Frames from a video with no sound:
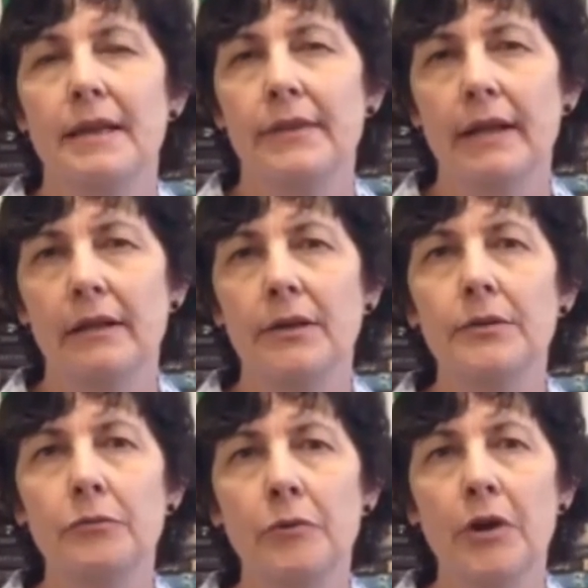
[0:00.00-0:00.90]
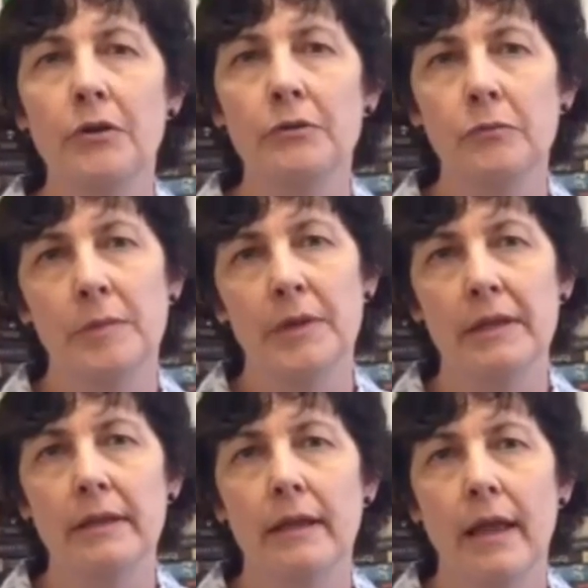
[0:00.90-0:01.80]
that can erode
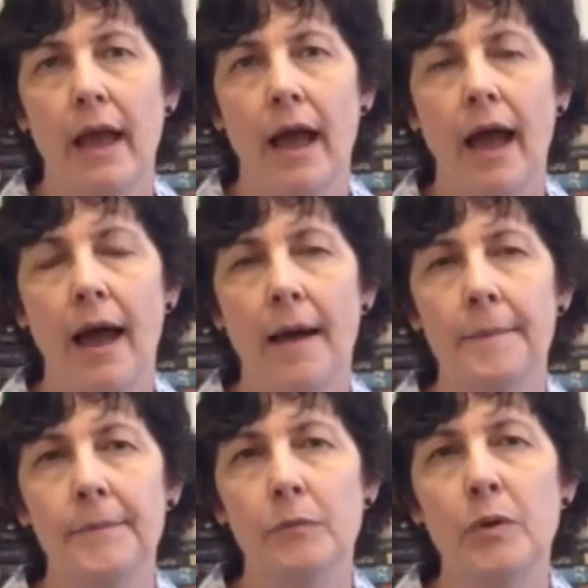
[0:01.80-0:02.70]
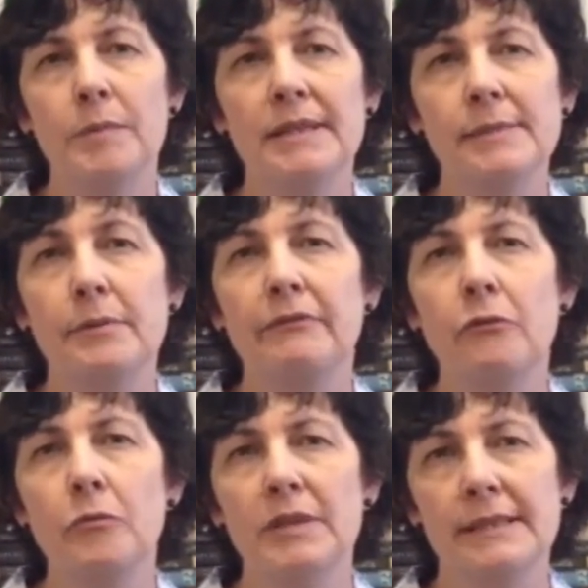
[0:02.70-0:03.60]
women's
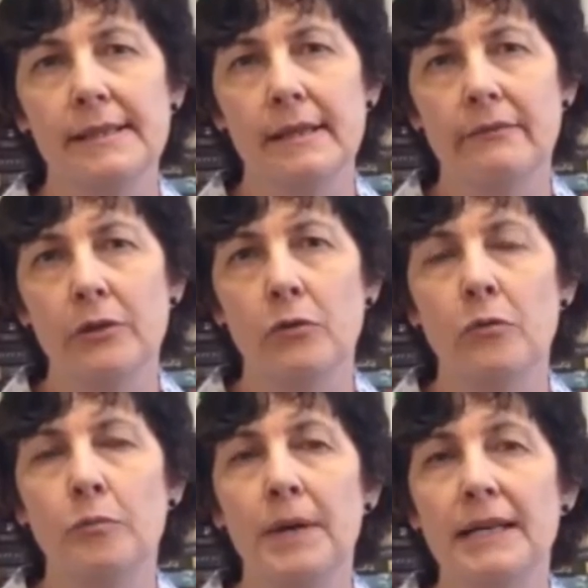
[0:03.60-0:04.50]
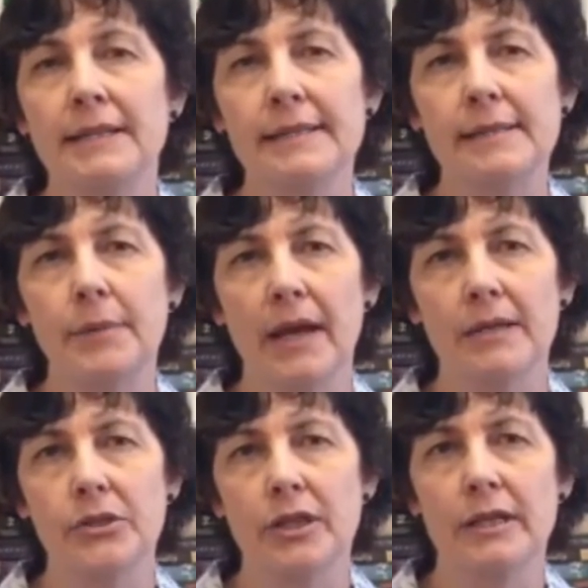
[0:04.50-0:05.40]
performance even, or
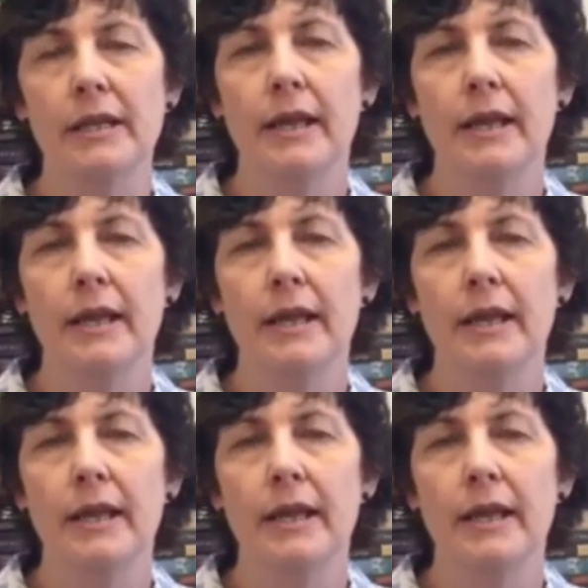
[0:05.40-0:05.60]
participation